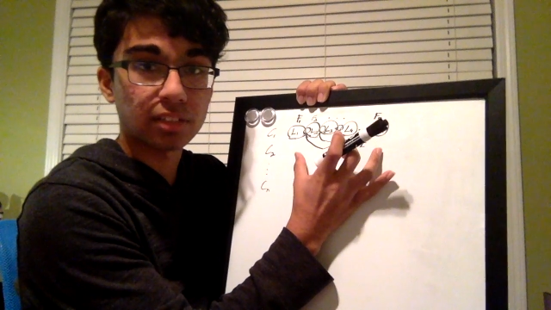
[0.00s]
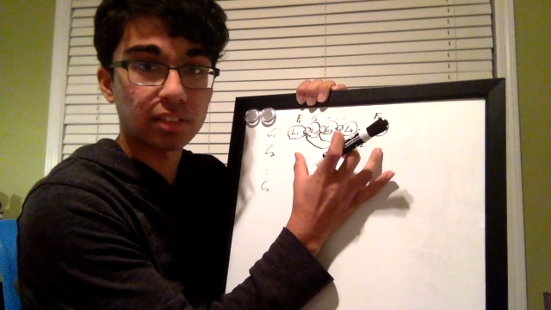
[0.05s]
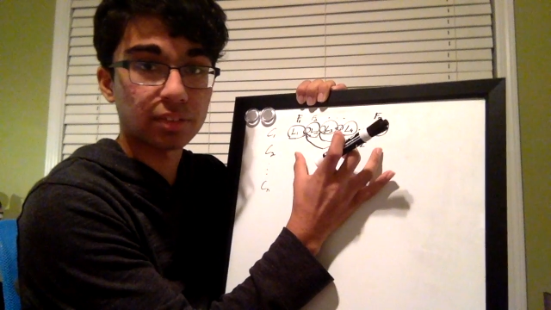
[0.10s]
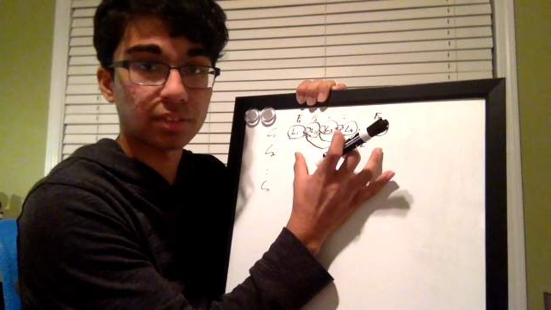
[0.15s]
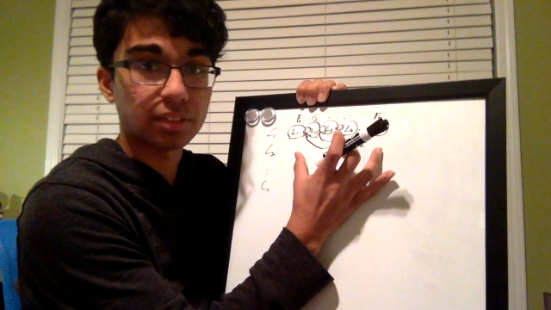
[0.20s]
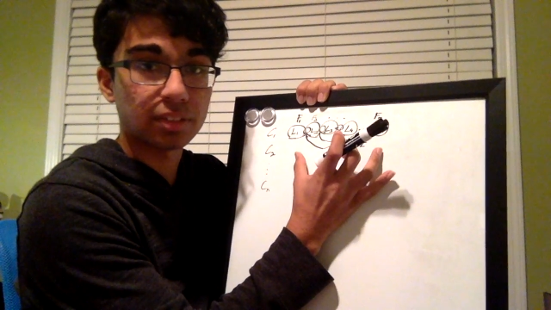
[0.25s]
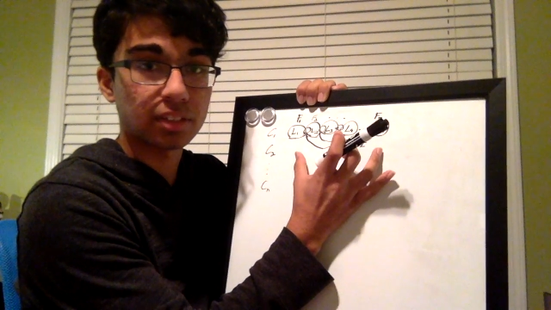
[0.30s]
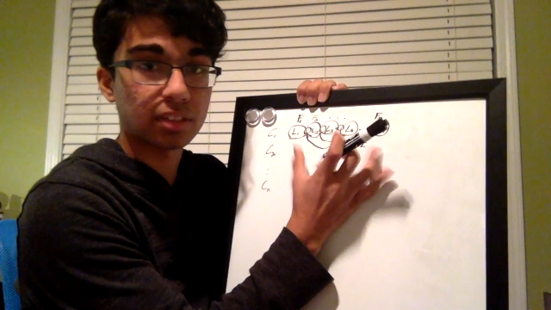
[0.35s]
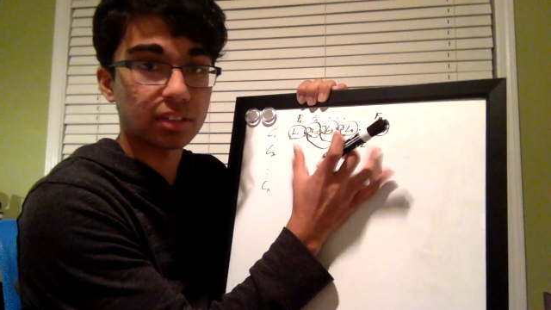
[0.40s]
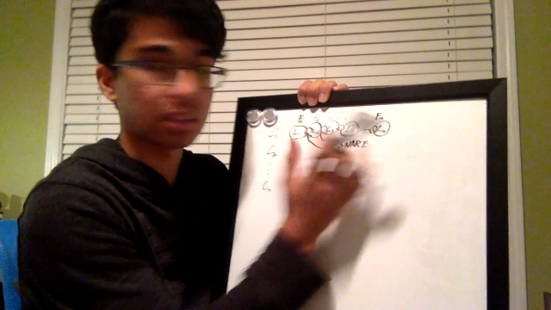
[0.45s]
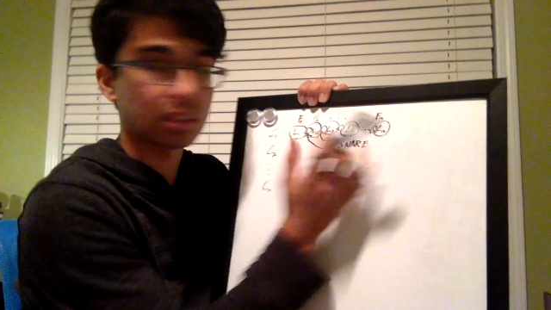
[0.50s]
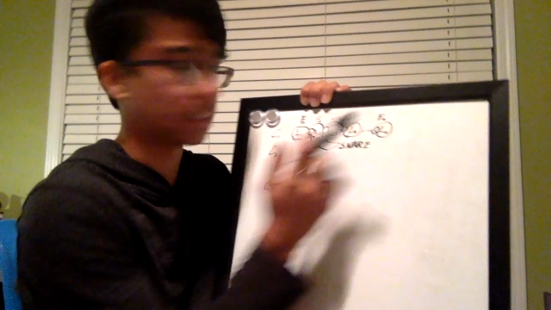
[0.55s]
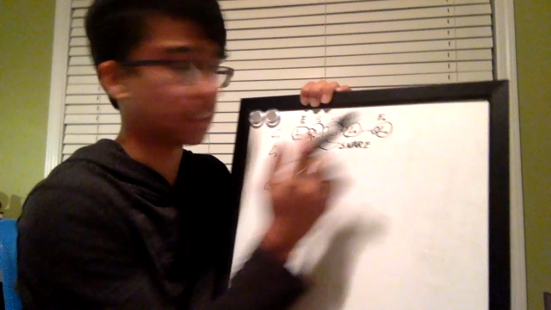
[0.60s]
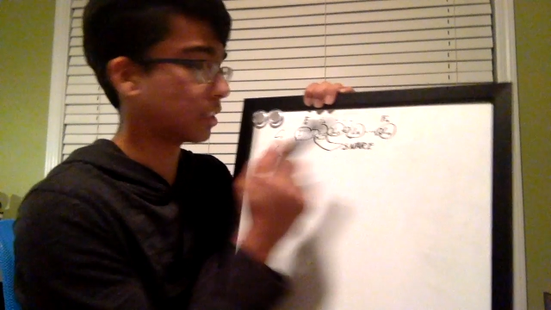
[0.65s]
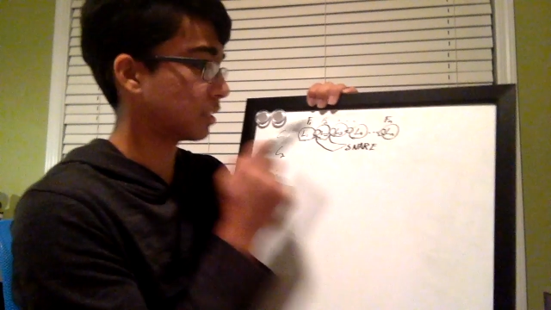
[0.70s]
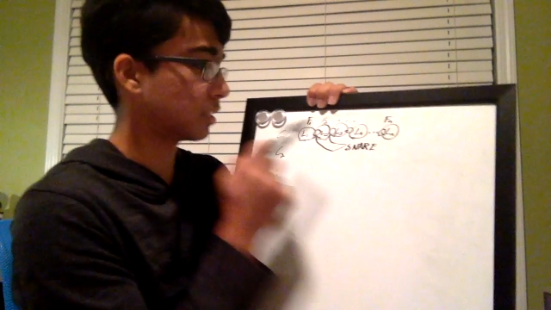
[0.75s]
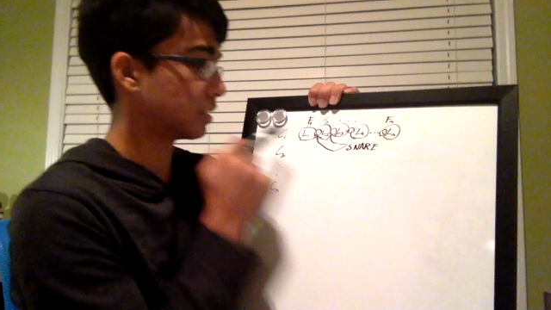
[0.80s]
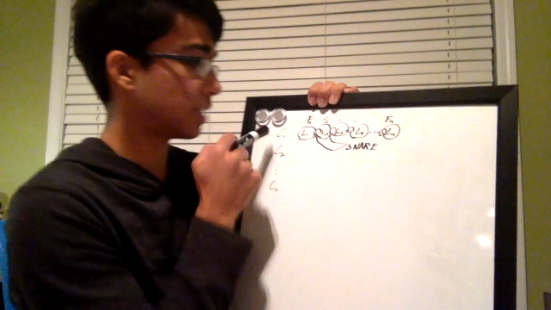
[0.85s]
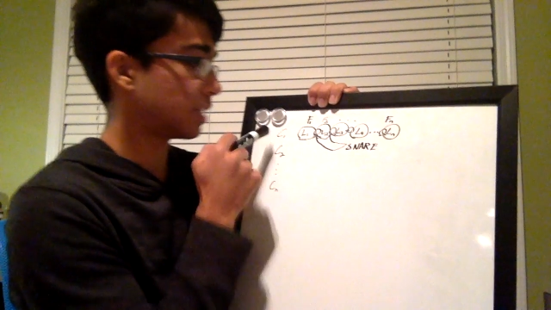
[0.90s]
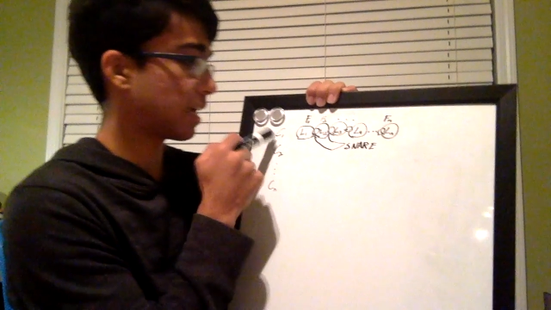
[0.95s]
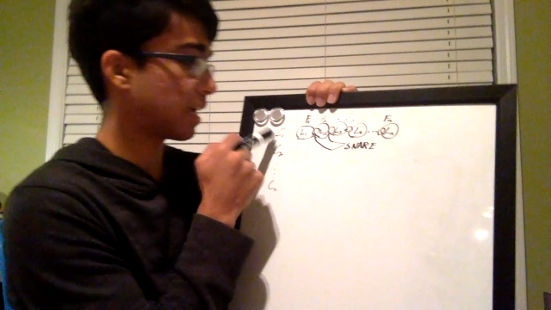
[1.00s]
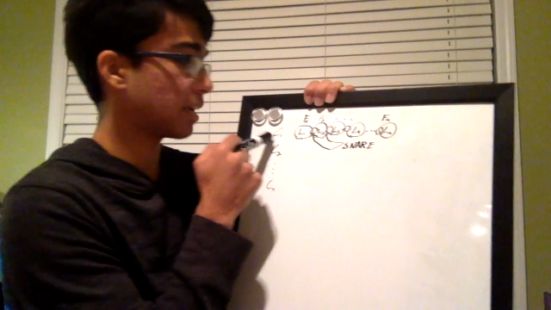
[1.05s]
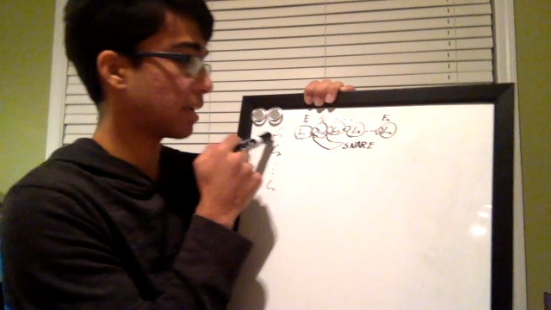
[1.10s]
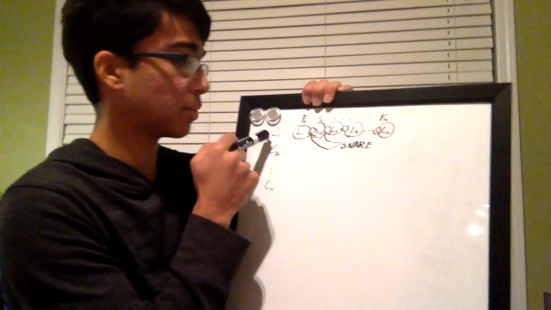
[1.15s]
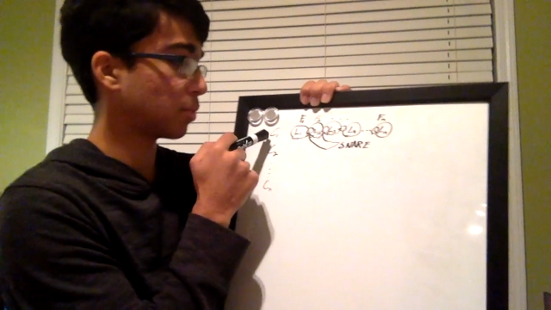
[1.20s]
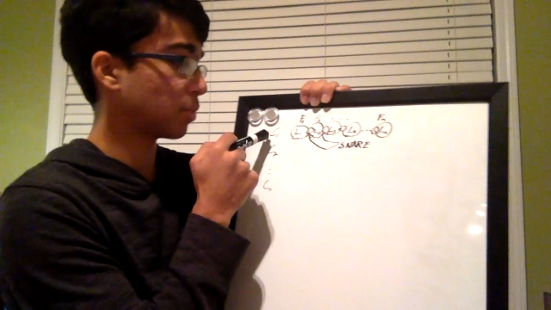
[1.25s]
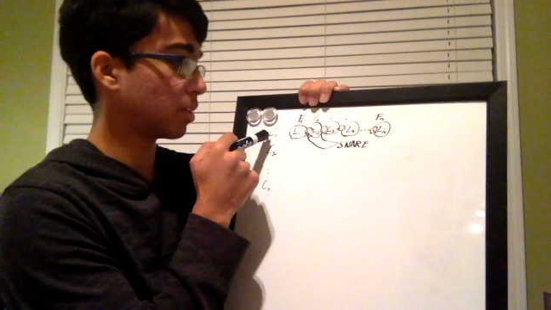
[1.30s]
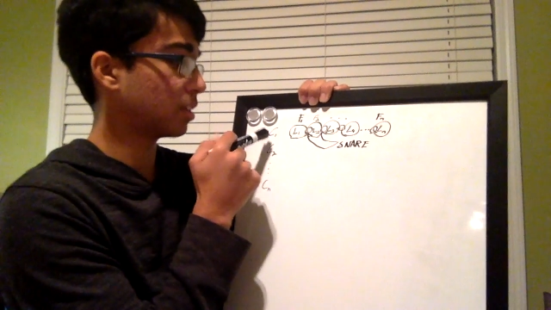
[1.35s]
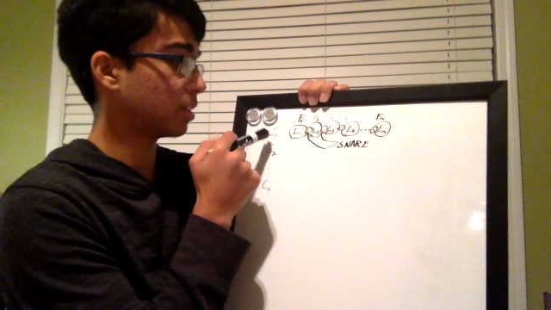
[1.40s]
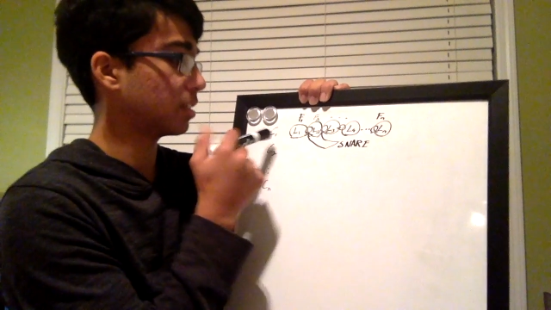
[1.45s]
to each other chain
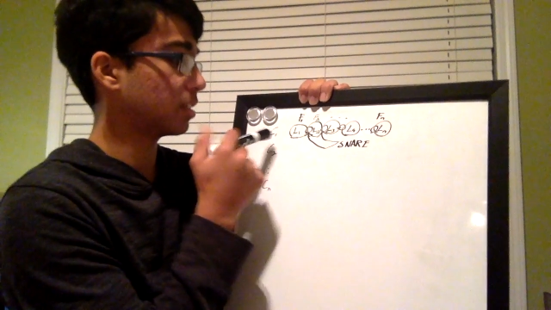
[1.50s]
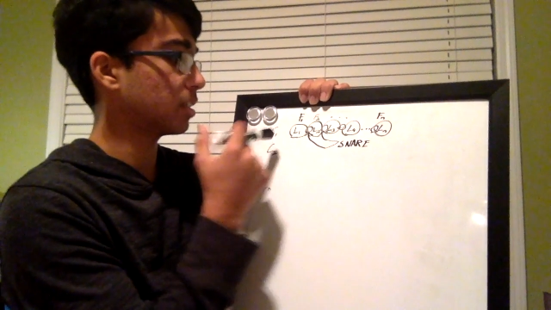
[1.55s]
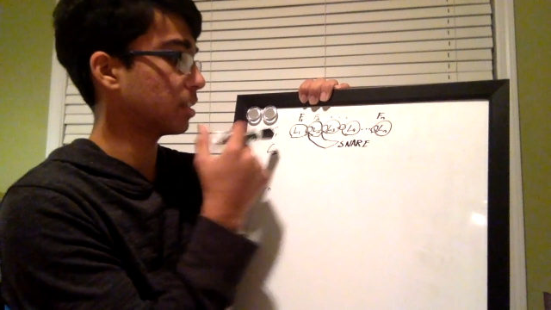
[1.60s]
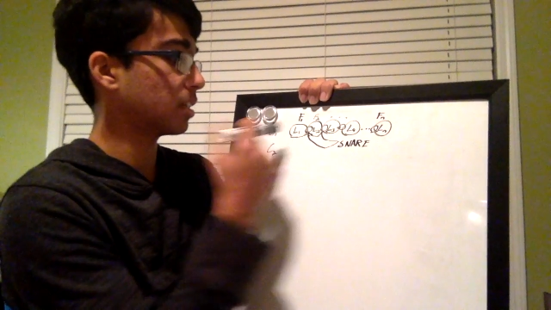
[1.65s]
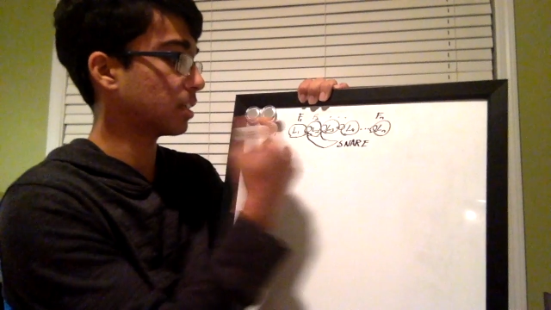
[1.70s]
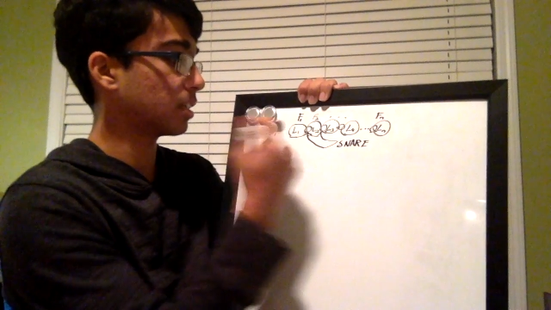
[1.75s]
1,